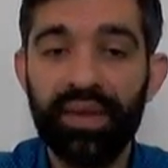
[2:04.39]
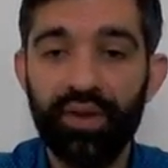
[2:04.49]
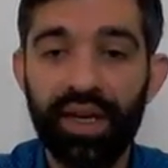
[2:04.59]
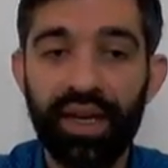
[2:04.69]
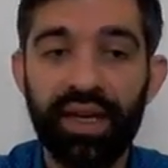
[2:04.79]

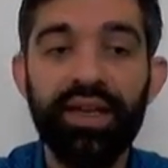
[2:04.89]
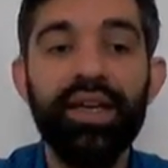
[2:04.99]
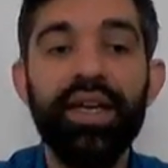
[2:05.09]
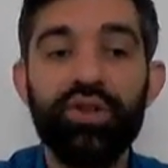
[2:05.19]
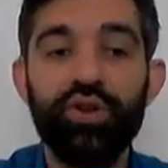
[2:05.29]
Okay,
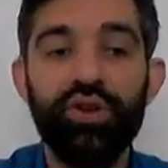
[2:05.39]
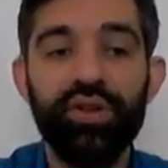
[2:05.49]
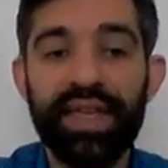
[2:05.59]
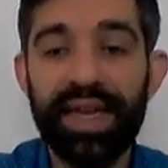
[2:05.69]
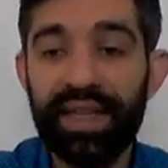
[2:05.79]

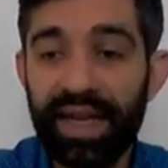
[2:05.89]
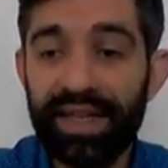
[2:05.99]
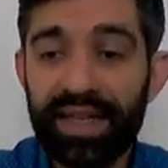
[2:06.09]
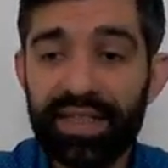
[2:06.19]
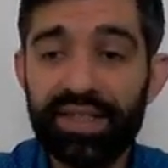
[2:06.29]
so
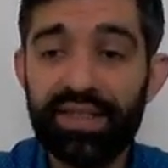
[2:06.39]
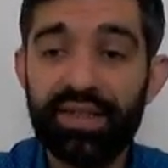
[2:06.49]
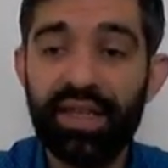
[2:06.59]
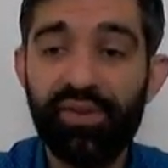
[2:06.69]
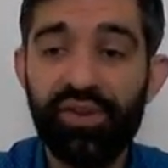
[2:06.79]
another
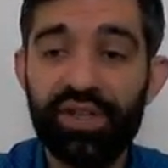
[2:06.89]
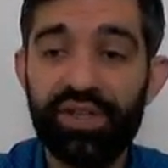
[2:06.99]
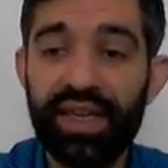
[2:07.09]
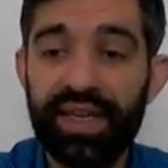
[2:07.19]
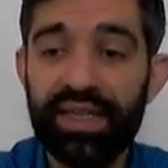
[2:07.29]

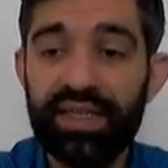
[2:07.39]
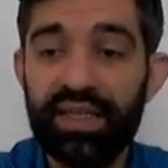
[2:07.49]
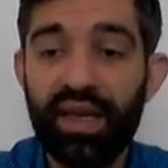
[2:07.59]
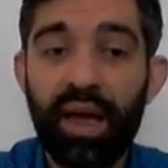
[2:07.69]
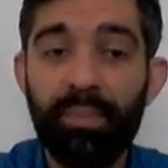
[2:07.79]
definition
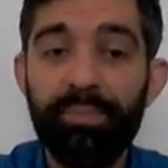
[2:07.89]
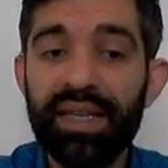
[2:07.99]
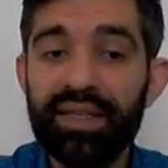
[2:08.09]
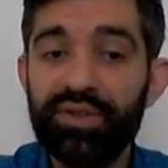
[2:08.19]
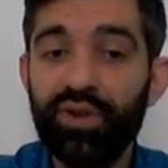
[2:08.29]
is
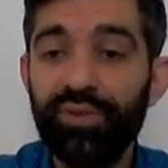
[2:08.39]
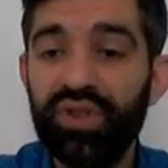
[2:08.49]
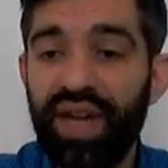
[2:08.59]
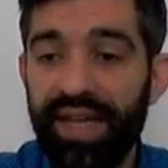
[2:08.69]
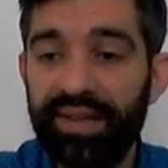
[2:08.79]
balance of
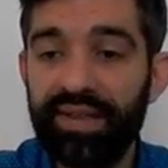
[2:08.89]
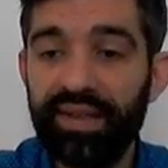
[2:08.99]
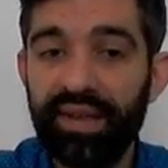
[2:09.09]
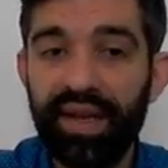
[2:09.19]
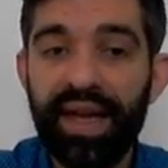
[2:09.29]
trade.
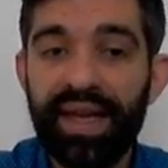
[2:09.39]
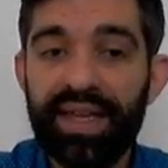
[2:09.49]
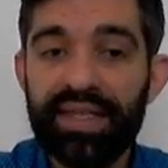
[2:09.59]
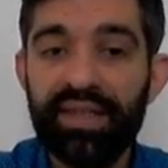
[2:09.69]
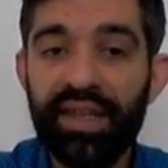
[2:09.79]

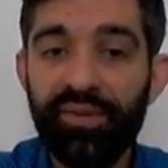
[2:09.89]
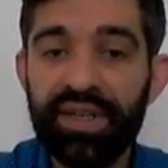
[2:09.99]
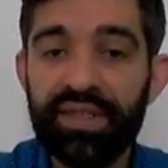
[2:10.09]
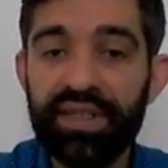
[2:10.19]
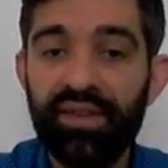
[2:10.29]
Is the
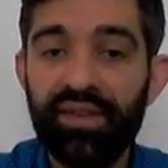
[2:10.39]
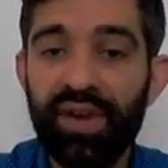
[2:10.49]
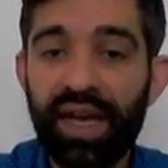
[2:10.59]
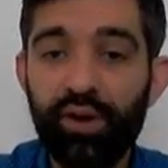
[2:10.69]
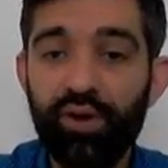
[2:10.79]
difference in
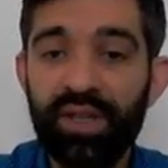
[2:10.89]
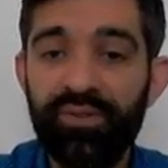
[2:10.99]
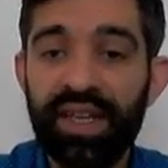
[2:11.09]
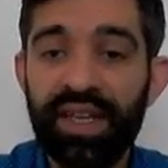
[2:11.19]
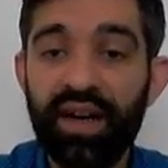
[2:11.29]
value
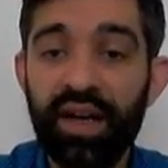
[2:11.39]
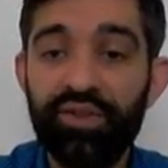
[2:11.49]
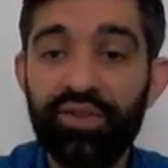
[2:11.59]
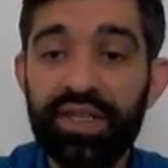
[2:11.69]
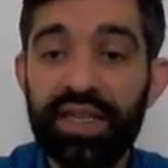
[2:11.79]
between a
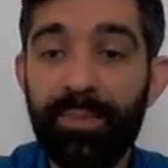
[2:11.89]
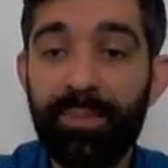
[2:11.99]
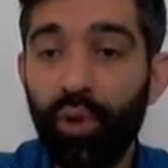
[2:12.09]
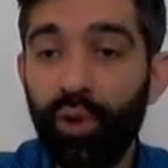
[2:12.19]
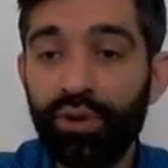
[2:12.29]
country's
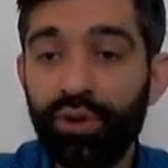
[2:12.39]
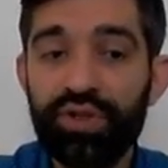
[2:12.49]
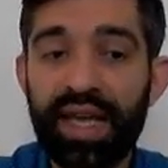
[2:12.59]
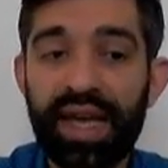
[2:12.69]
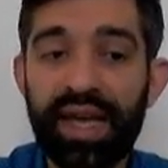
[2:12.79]

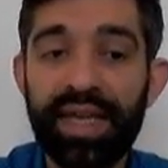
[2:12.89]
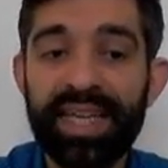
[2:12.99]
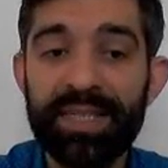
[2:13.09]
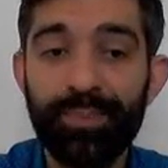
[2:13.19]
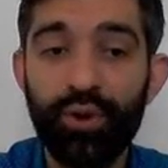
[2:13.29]
imports and
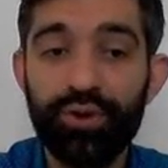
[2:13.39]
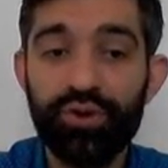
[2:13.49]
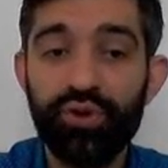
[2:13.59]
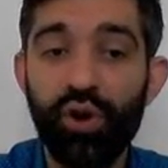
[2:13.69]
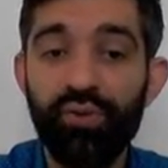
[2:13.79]

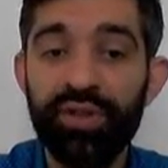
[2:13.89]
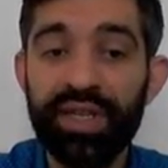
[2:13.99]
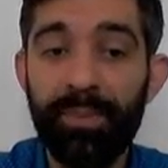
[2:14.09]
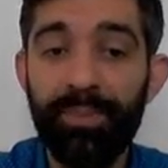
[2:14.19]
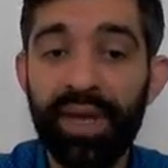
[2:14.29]
exports over
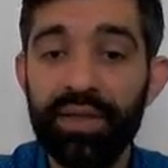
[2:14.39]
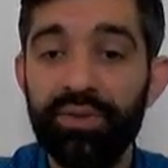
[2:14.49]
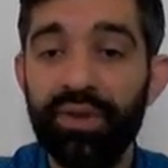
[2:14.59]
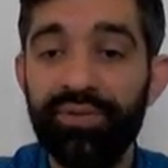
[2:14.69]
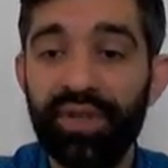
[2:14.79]
a period
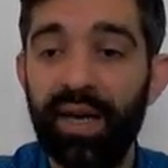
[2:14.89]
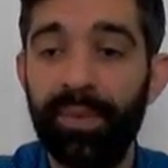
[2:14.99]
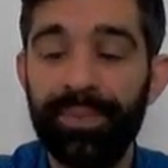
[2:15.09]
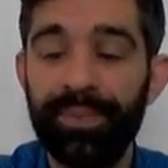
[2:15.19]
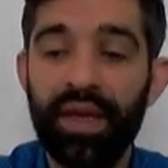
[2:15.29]
of time.